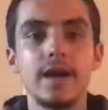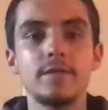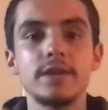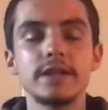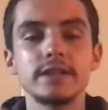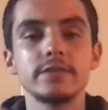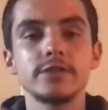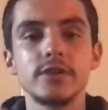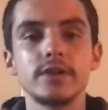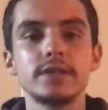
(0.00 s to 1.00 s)
guys ever
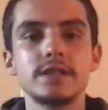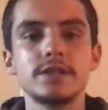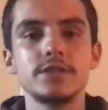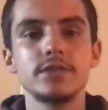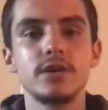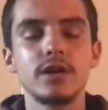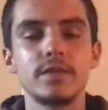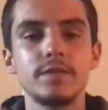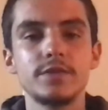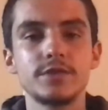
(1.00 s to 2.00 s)
struggle teaching your dog a
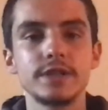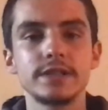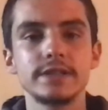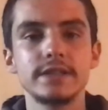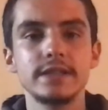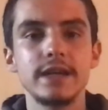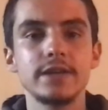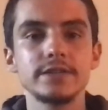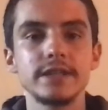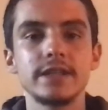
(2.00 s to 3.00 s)
few tricks? I
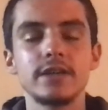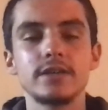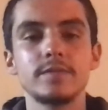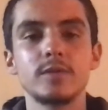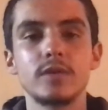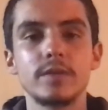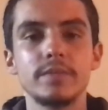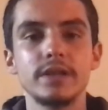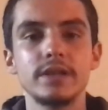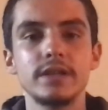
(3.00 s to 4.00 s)
understand how difficult it can
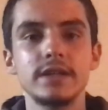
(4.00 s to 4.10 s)
be.